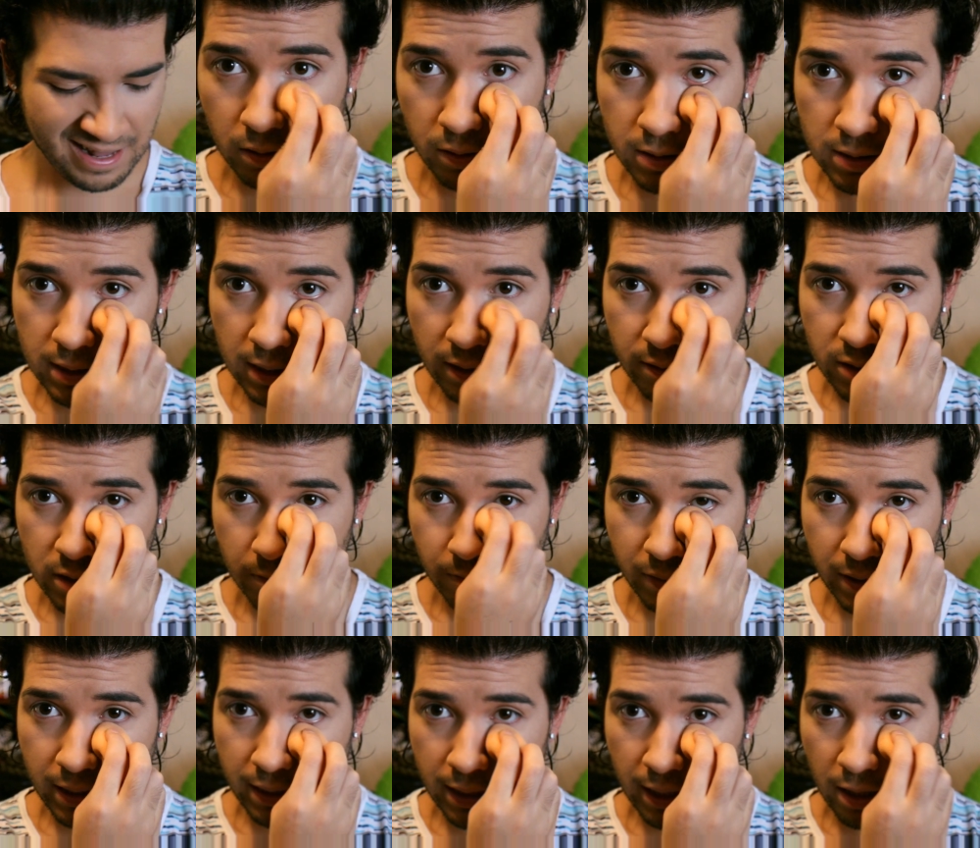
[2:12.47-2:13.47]
So instead of just
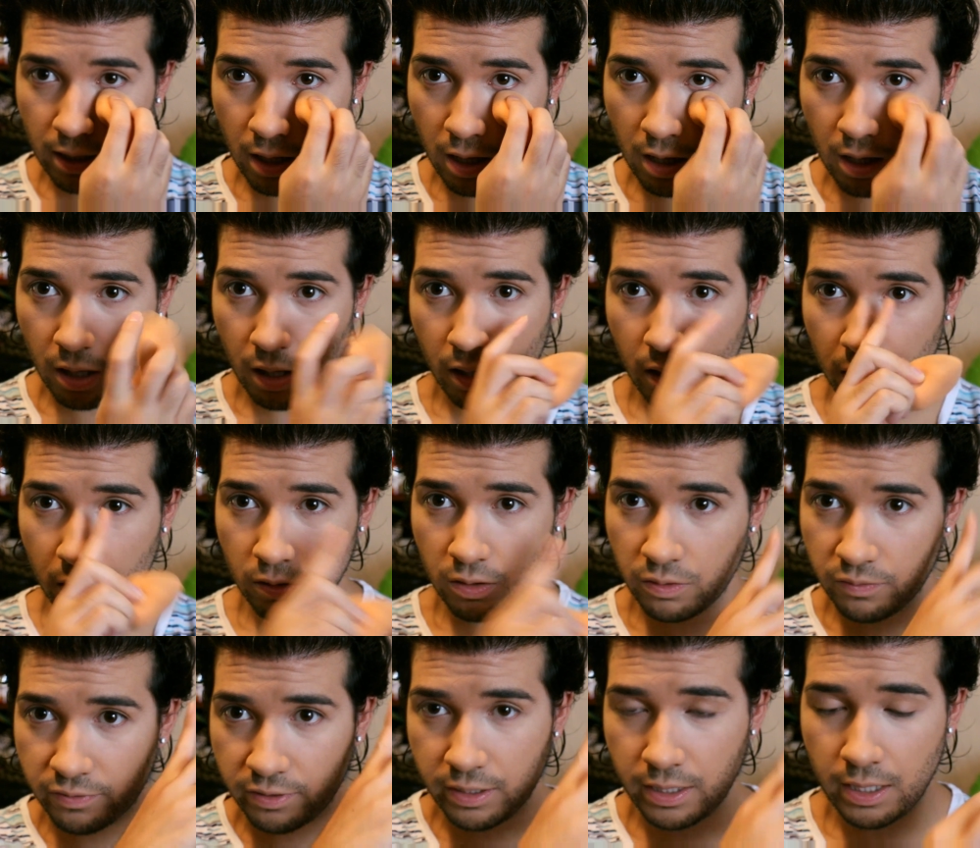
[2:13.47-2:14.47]
blending it
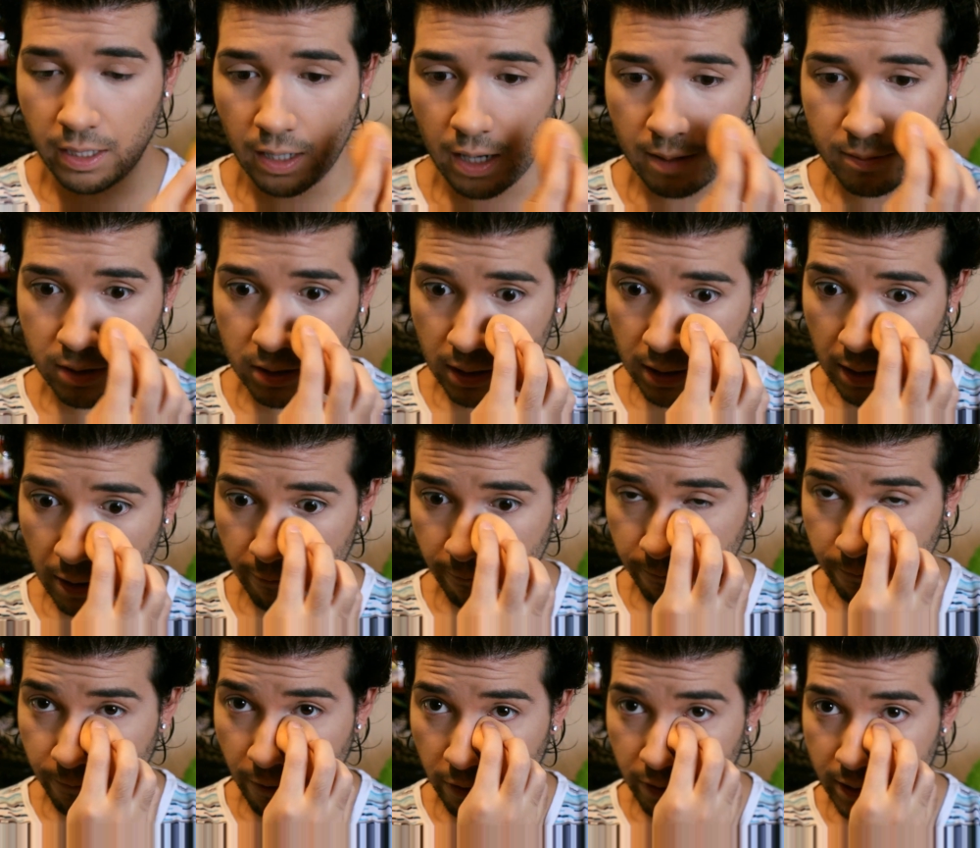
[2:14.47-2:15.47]
all over here, I'm just gonna
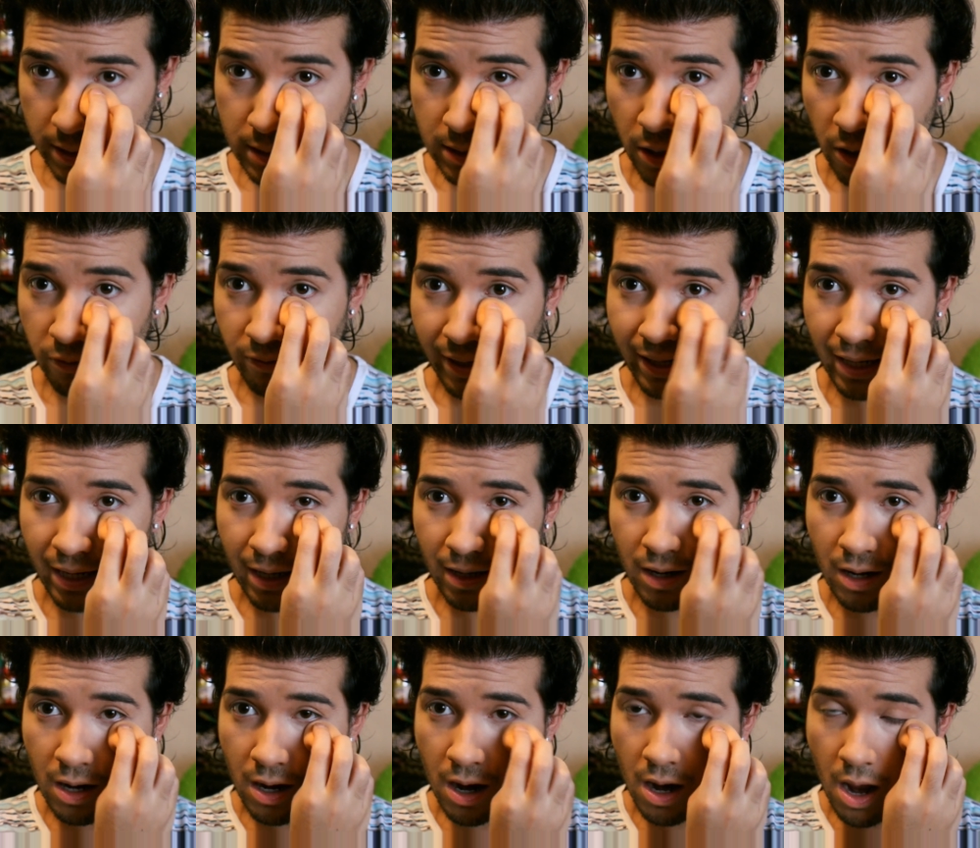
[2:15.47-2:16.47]
focus oh, right
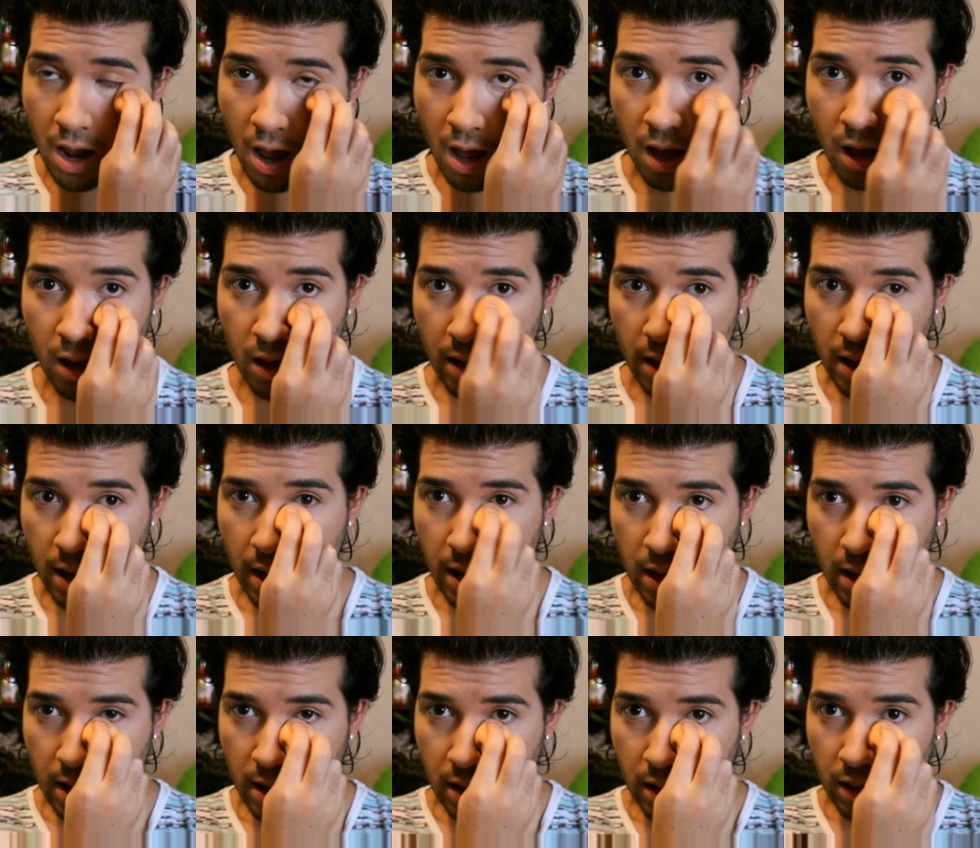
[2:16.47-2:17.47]
here
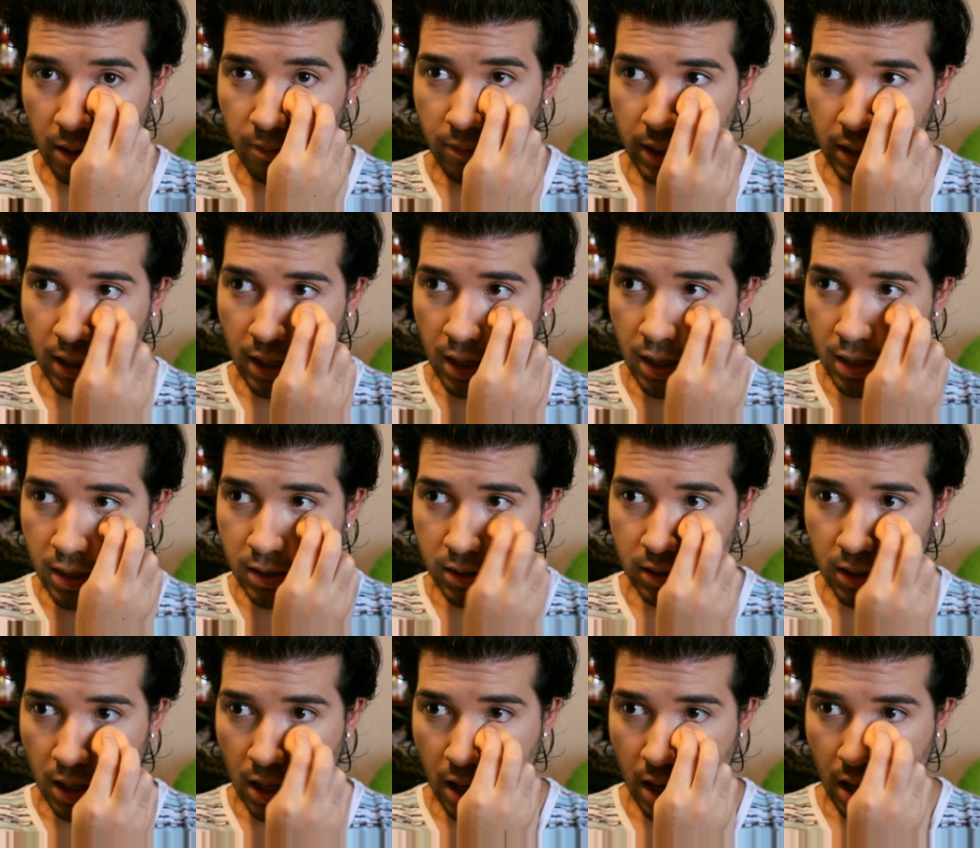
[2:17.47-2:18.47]

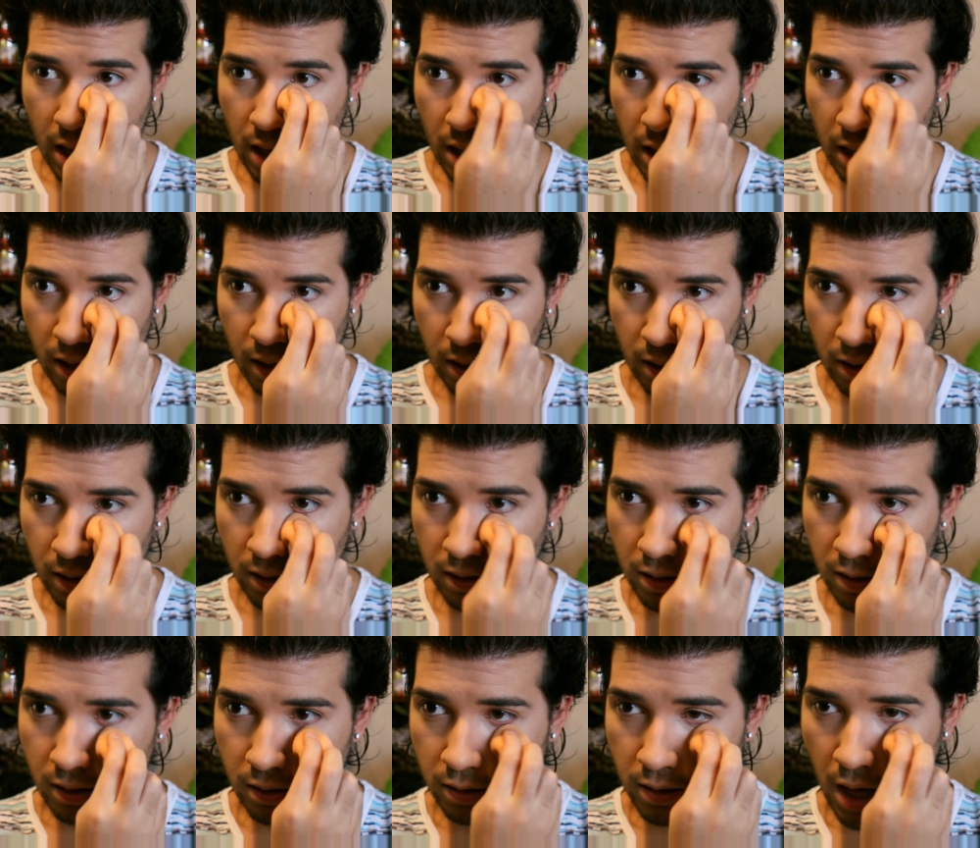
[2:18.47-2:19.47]
because,
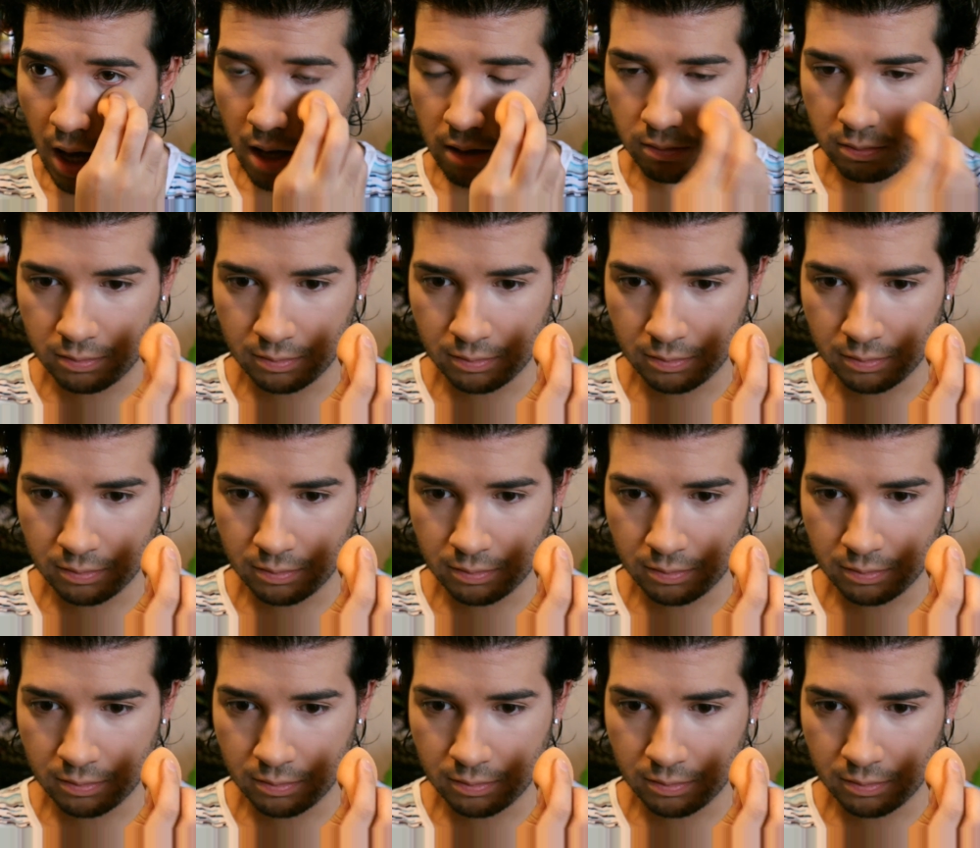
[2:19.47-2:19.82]
yeah.